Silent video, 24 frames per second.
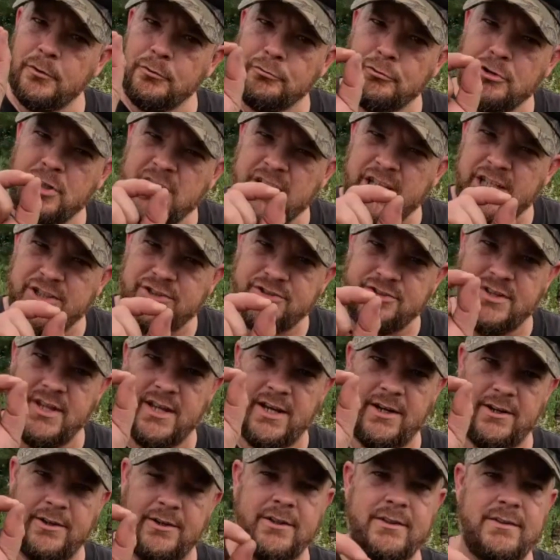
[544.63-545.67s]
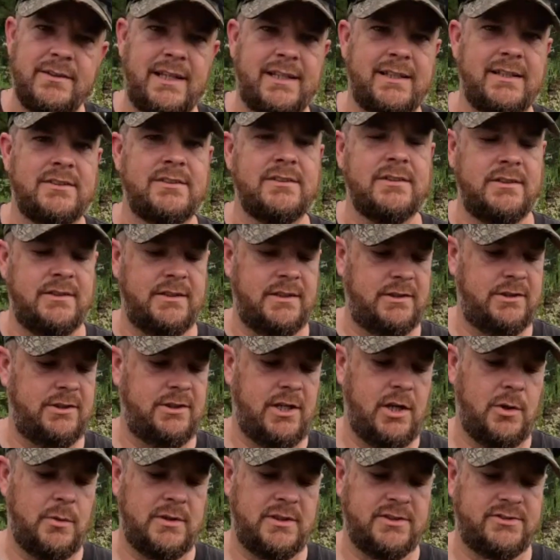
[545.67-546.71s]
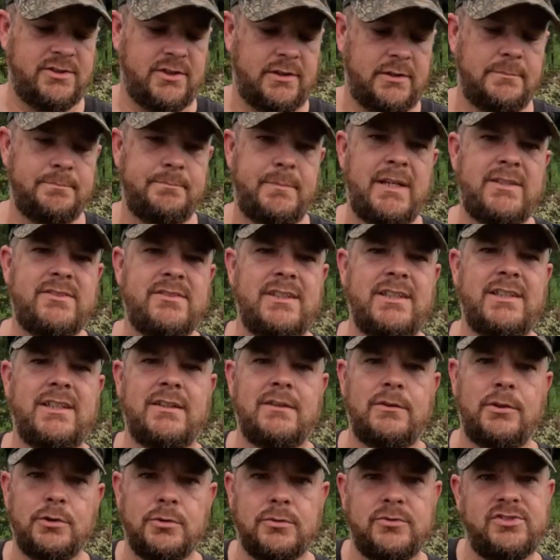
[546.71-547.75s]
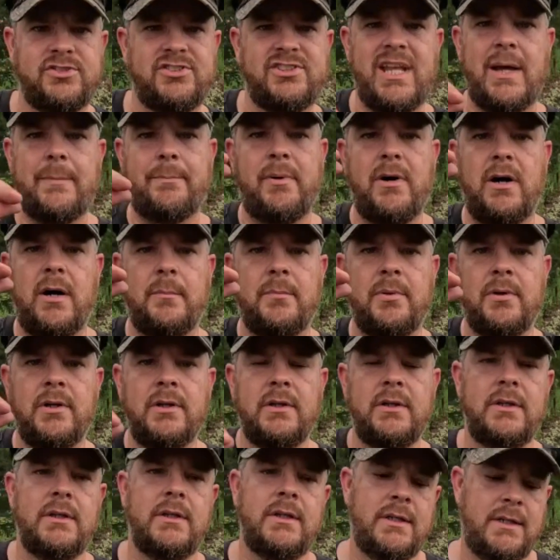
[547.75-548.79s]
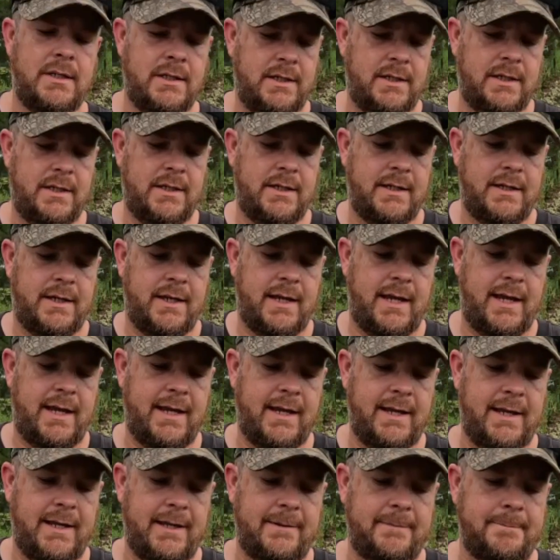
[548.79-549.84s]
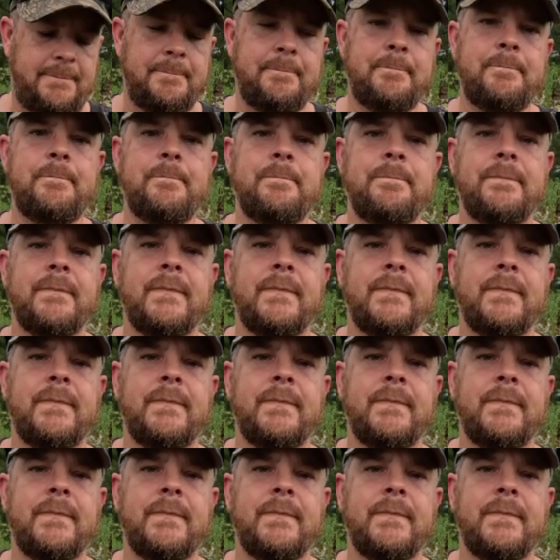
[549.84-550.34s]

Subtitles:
of a ridge there, like a, you know, and it's basically a little step up, and